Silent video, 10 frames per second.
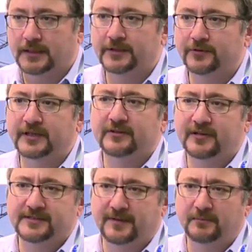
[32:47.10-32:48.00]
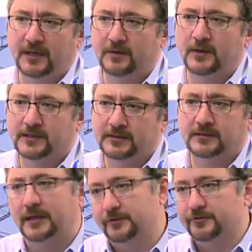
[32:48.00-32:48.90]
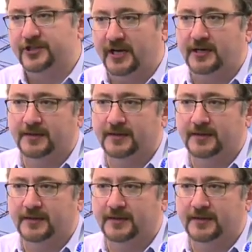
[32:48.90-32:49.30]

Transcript: You increase one by one and you check.